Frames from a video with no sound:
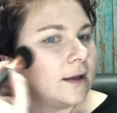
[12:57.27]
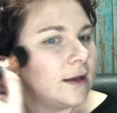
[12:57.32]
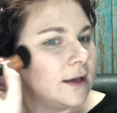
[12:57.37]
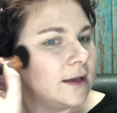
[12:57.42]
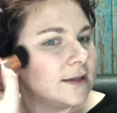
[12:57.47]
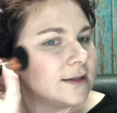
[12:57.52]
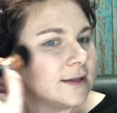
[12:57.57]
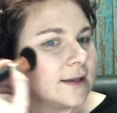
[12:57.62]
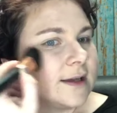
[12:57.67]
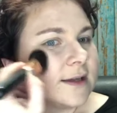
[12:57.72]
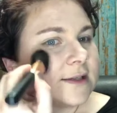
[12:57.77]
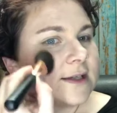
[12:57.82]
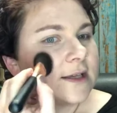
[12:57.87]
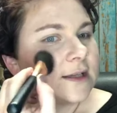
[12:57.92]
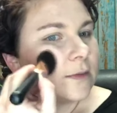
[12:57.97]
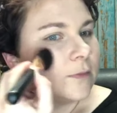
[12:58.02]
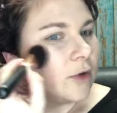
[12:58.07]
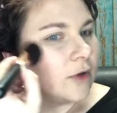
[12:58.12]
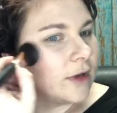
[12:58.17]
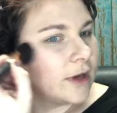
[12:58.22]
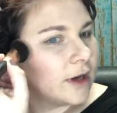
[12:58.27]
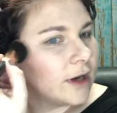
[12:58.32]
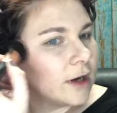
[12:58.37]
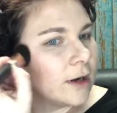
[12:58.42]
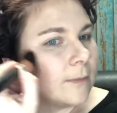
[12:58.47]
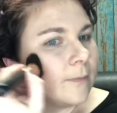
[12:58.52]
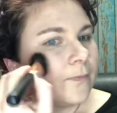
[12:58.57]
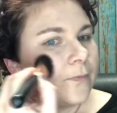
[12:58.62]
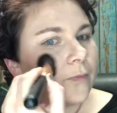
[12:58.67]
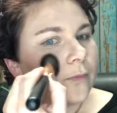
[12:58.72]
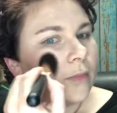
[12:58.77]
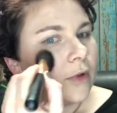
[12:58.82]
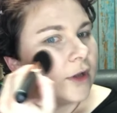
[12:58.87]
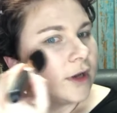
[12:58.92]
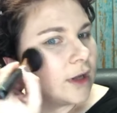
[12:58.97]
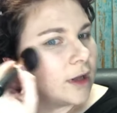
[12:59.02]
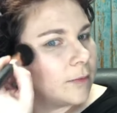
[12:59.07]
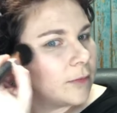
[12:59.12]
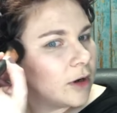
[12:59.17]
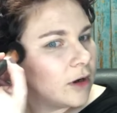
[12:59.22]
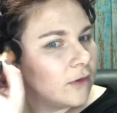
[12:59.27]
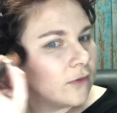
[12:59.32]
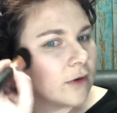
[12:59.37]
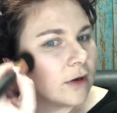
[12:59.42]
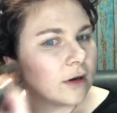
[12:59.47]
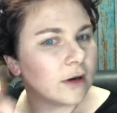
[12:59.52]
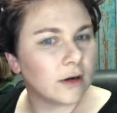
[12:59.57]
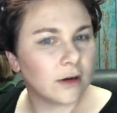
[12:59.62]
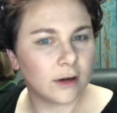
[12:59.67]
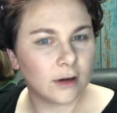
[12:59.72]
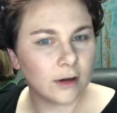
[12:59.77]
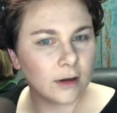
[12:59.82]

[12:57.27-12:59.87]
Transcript: Easily accessible here. Put it up over